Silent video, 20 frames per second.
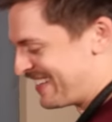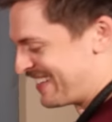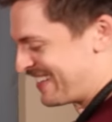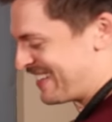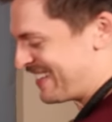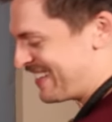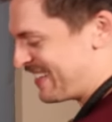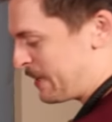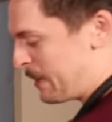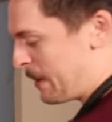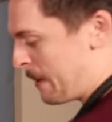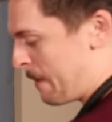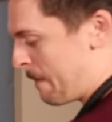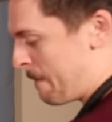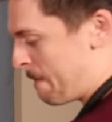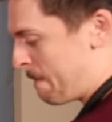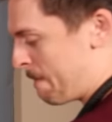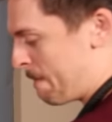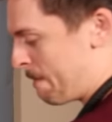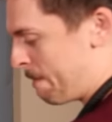
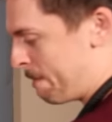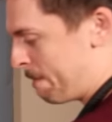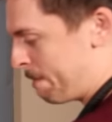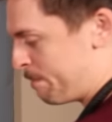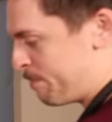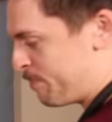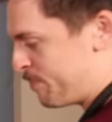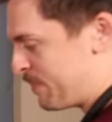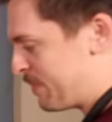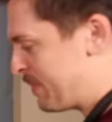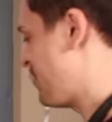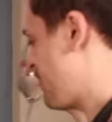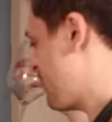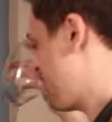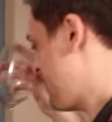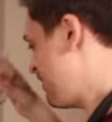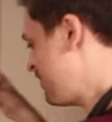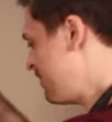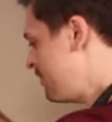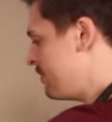
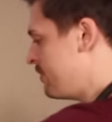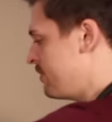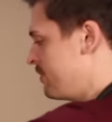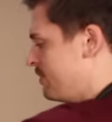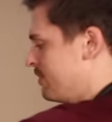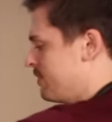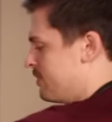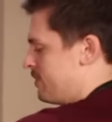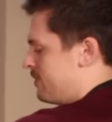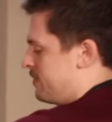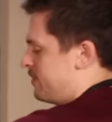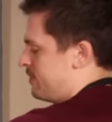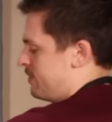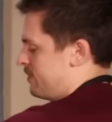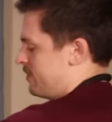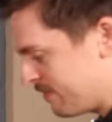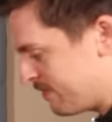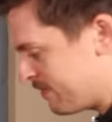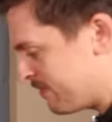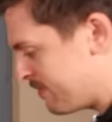
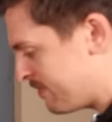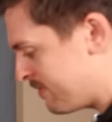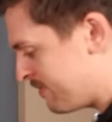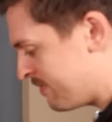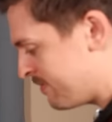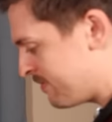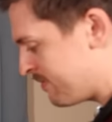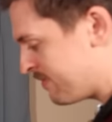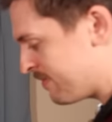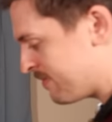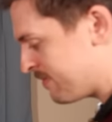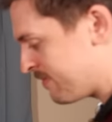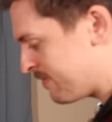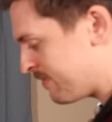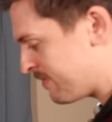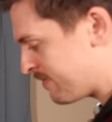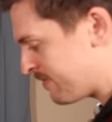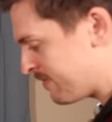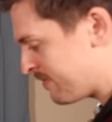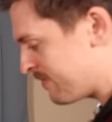
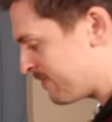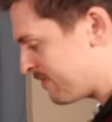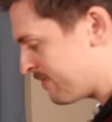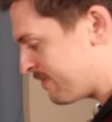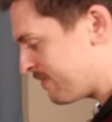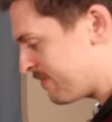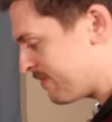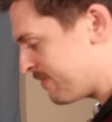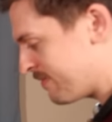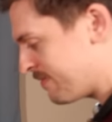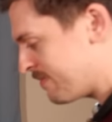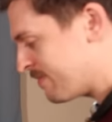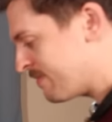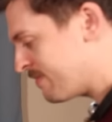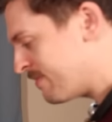(silent)